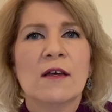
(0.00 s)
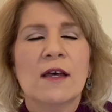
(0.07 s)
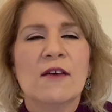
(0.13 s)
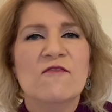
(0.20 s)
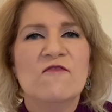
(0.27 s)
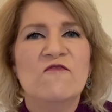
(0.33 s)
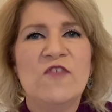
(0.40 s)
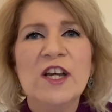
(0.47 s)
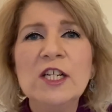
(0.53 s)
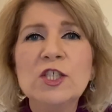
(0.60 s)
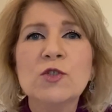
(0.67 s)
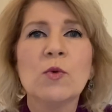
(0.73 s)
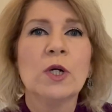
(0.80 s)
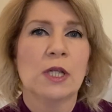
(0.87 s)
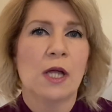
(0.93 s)

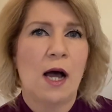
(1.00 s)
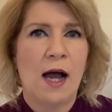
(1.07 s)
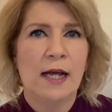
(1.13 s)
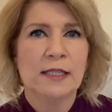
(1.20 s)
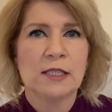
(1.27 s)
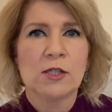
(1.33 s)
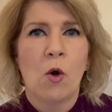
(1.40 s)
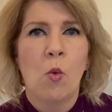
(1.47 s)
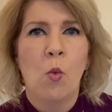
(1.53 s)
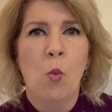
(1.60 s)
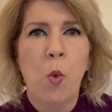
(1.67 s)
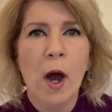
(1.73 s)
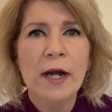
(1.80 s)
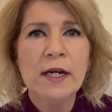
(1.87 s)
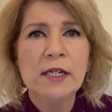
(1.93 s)
Visualize
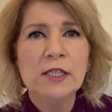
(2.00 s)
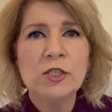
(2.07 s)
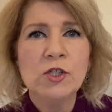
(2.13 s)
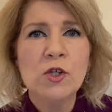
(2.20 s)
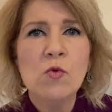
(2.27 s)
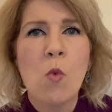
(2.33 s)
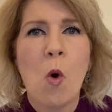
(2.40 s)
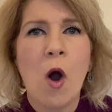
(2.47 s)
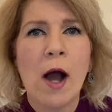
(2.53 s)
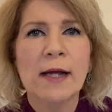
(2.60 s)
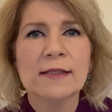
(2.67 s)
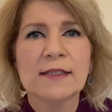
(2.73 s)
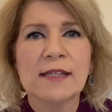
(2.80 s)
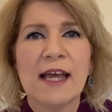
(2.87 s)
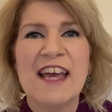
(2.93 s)
what it is you
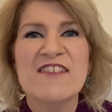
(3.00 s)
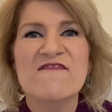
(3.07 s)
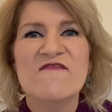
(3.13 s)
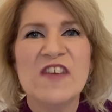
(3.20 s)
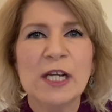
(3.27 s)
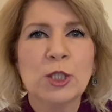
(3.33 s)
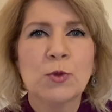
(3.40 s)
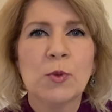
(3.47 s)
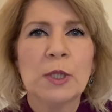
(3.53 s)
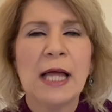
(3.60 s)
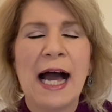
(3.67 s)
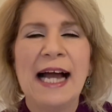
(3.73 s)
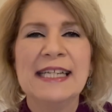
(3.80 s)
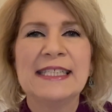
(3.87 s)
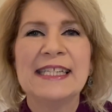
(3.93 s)
want and
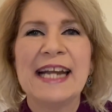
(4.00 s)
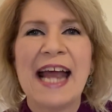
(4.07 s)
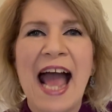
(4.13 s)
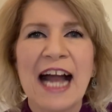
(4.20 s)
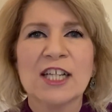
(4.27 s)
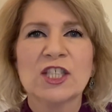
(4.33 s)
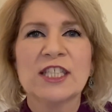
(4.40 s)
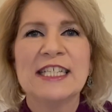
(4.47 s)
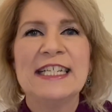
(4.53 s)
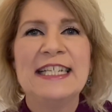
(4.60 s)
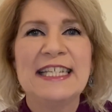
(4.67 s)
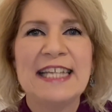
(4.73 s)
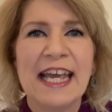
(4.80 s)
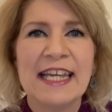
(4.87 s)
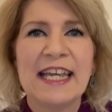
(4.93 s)
visualize it actually
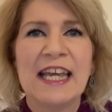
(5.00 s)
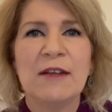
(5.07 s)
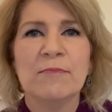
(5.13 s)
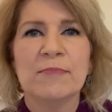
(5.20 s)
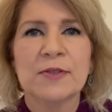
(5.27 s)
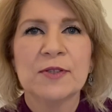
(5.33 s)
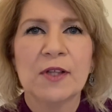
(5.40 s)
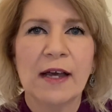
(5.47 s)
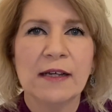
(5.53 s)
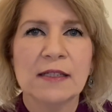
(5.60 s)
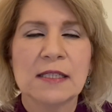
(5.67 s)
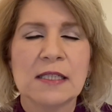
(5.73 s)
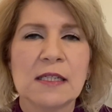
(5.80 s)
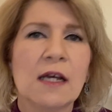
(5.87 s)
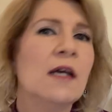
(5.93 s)
taking
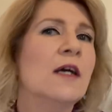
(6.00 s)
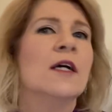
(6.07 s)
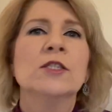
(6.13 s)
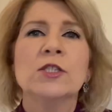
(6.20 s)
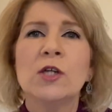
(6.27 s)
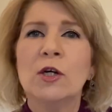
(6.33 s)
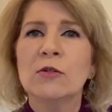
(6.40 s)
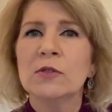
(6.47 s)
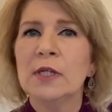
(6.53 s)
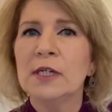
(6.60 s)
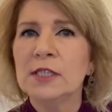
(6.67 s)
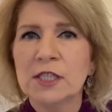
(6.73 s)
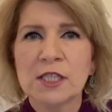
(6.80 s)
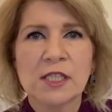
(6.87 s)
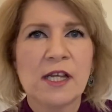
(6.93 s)
place. So
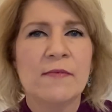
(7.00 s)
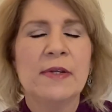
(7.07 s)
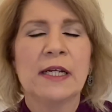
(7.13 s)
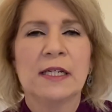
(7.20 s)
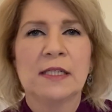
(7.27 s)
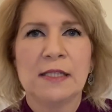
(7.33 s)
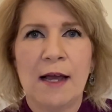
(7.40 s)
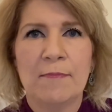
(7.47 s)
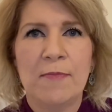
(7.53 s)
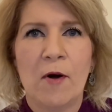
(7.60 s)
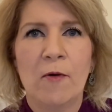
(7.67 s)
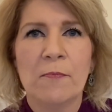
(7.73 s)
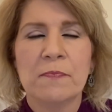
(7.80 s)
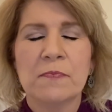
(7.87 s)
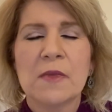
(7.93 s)
let's just give an
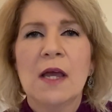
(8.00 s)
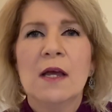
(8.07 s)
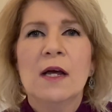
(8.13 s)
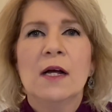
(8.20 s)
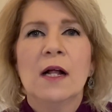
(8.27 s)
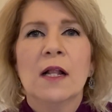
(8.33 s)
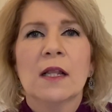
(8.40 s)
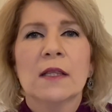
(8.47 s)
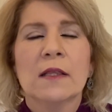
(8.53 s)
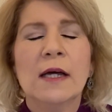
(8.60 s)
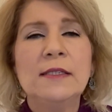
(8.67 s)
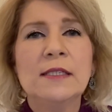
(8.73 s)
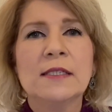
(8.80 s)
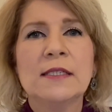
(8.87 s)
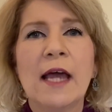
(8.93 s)
example.
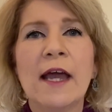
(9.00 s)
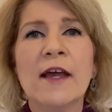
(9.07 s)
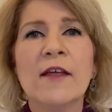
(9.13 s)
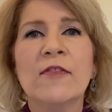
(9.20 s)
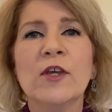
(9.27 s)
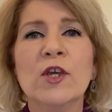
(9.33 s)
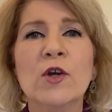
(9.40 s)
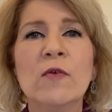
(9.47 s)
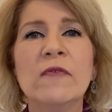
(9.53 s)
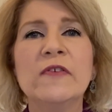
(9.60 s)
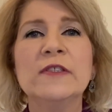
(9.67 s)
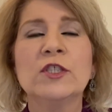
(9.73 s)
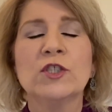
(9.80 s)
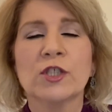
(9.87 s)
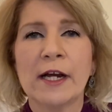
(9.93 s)
Let's say that you have
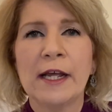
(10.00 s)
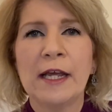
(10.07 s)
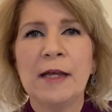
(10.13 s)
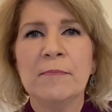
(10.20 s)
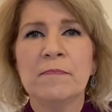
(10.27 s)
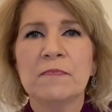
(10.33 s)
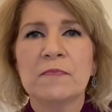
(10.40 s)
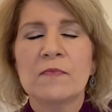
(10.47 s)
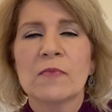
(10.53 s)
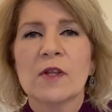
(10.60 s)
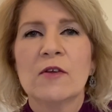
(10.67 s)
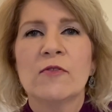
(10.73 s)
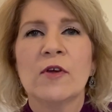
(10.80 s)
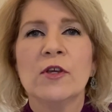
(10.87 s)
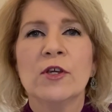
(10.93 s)
a dream
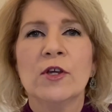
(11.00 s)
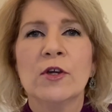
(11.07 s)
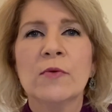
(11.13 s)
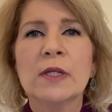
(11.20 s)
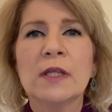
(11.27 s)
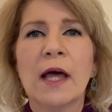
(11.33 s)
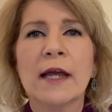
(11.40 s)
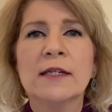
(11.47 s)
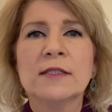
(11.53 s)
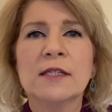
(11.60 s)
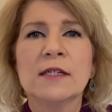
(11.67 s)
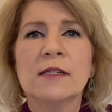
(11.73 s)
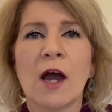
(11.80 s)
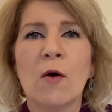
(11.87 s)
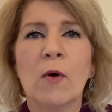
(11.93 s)
that you would like
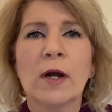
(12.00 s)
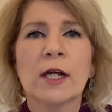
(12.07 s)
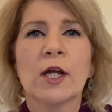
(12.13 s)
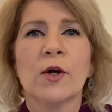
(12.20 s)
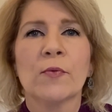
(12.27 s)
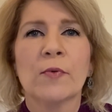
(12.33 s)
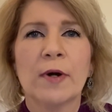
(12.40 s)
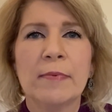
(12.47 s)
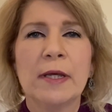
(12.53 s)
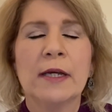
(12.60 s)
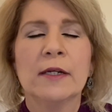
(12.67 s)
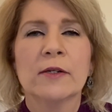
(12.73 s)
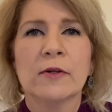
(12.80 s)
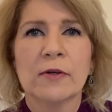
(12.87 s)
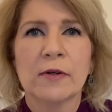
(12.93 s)
to go on a
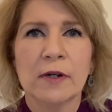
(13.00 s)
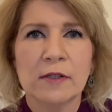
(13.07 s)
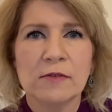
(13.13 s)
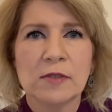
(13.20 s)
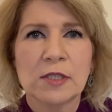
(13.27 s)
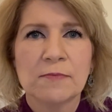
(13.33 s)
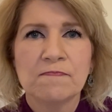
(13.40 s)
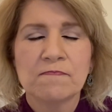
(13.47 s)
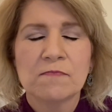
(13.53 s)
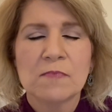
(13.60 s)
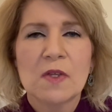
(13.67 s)
Caribbean cruise.